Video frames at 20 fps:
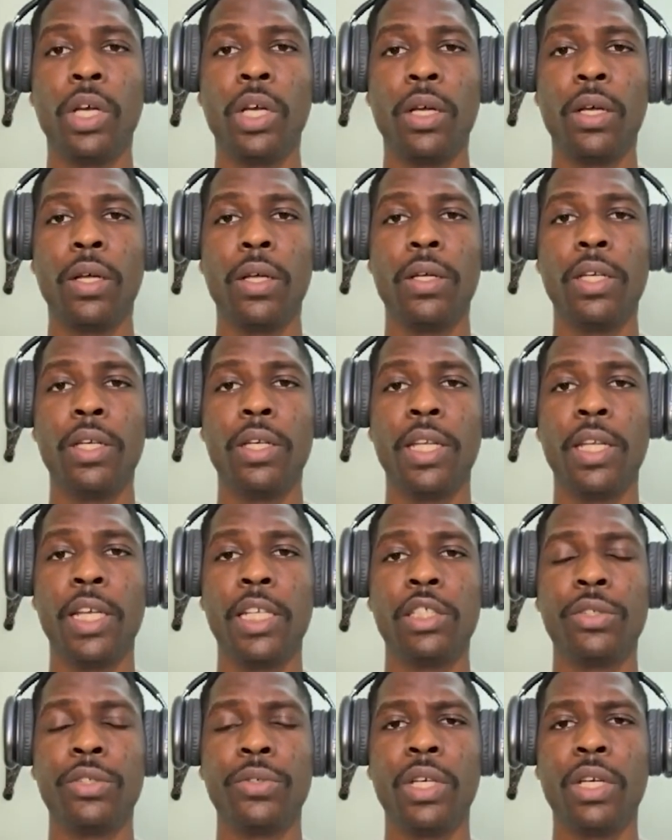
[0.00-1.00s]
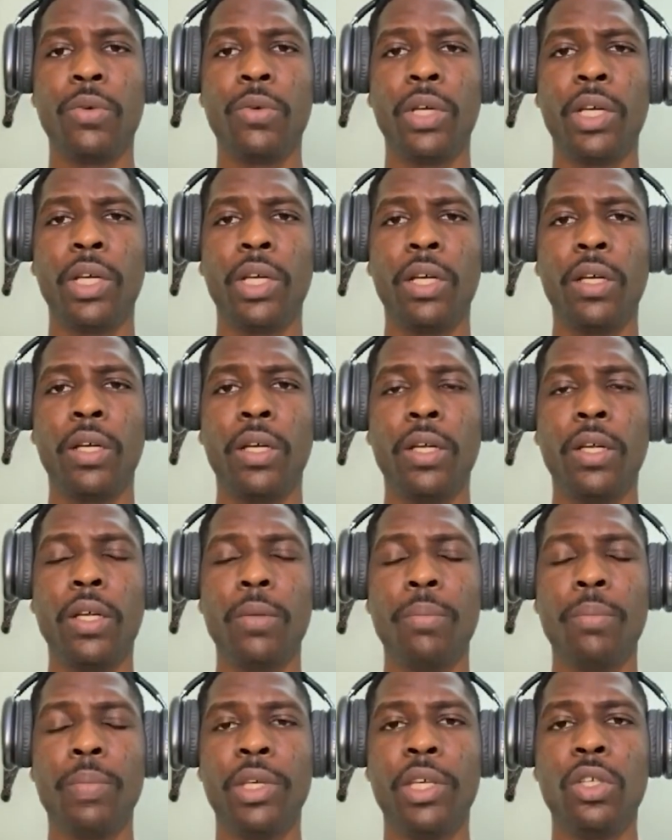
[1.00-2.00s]
in Nigeria. We're
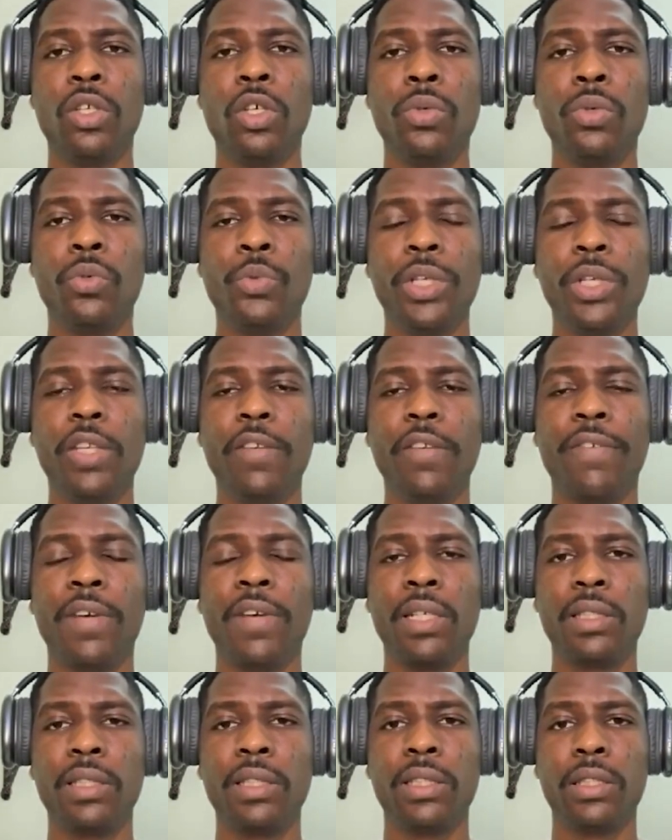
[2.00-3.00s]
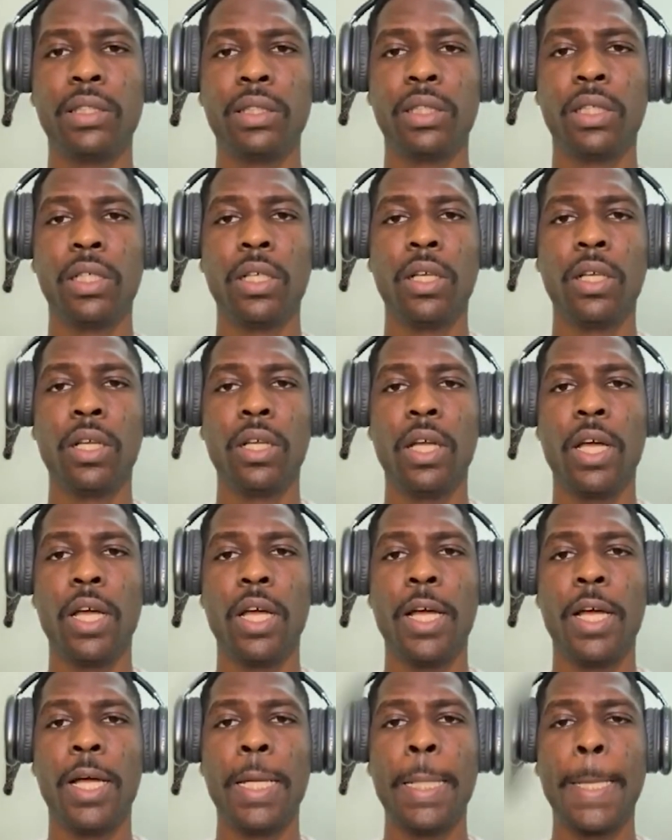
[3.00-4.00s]
picking on really fast,
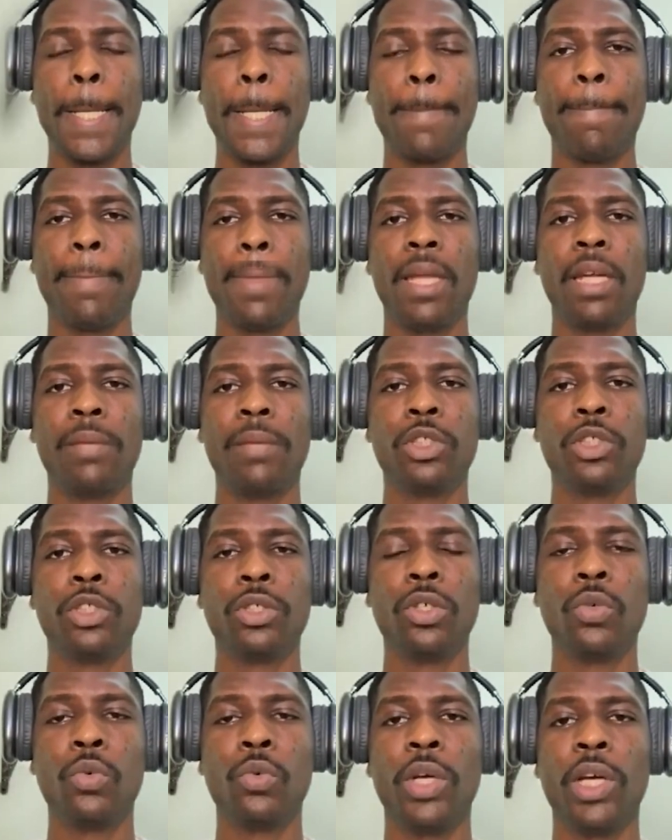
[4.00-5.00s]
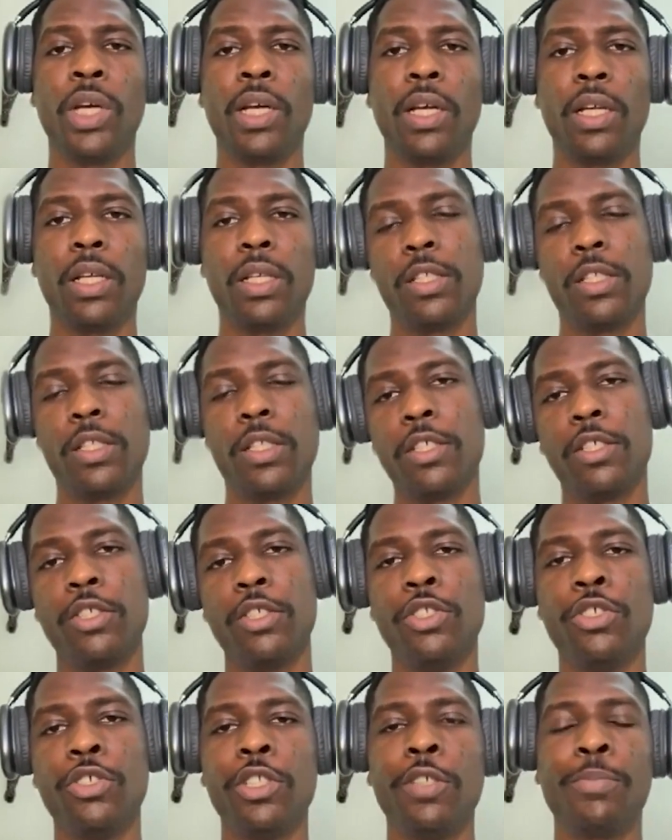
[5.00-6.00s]
and I'm sure we're in
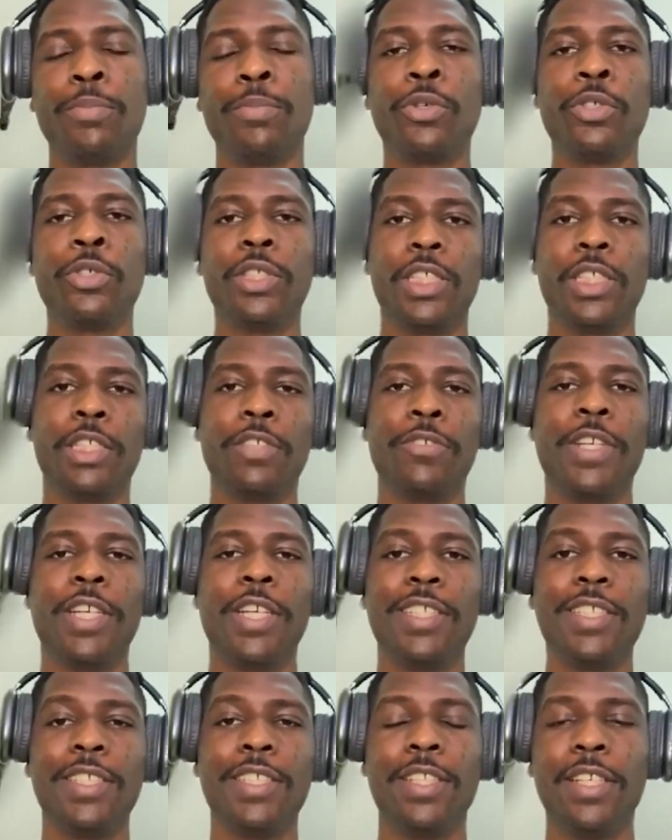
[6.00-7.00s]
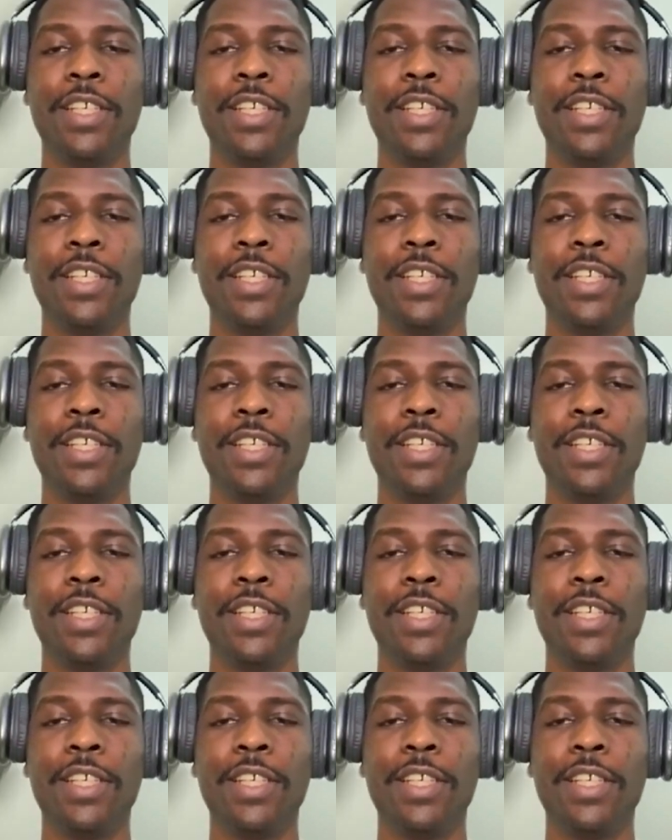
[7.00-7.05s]
the process, and we're heading there.